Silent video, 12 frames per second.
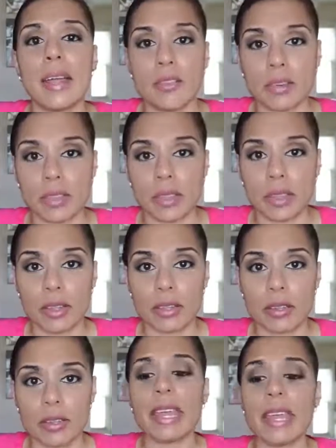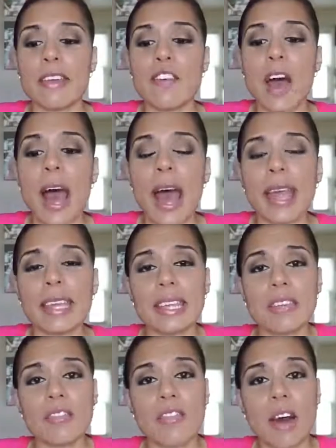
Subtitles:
everything. If I can